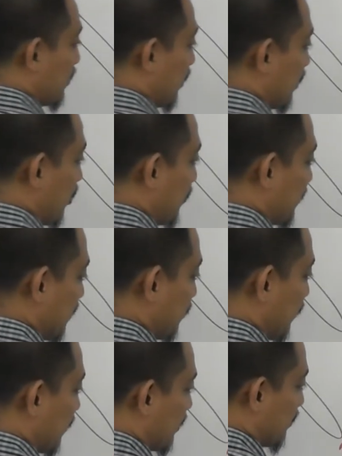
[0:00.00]
in the opposite
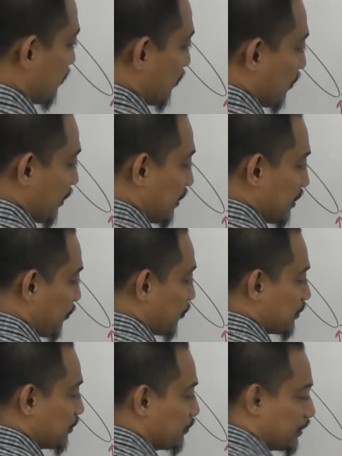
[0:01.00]
way or in the
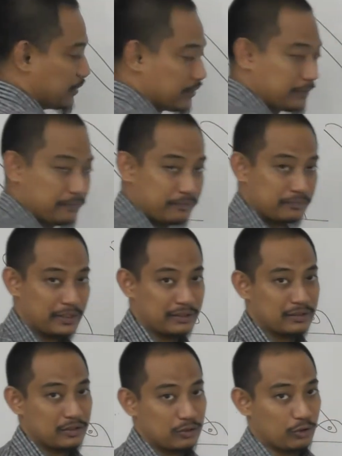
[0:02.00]
opposite way, right?